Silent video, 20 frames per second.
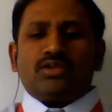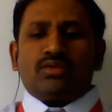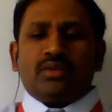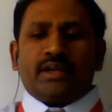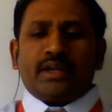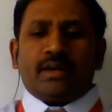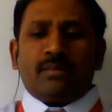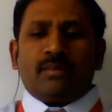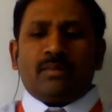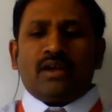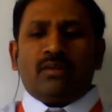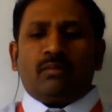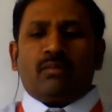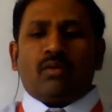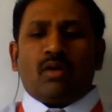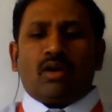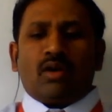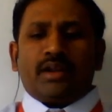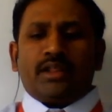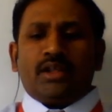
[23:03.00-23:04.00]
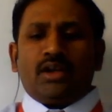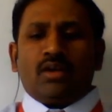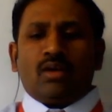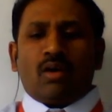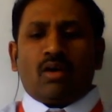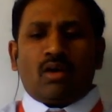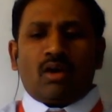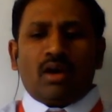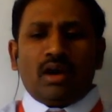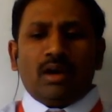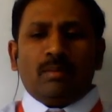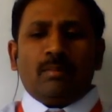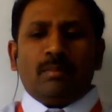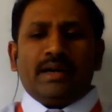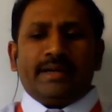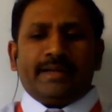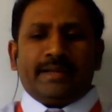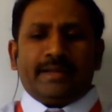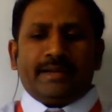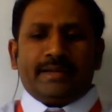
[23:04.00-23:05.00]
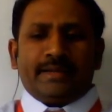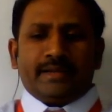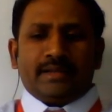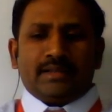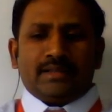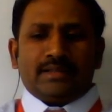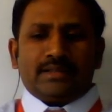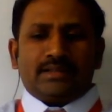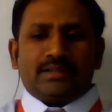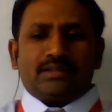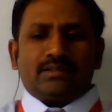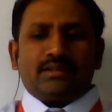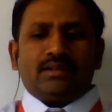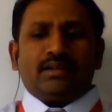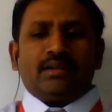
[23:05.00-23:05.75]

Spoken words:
suitable for the all materials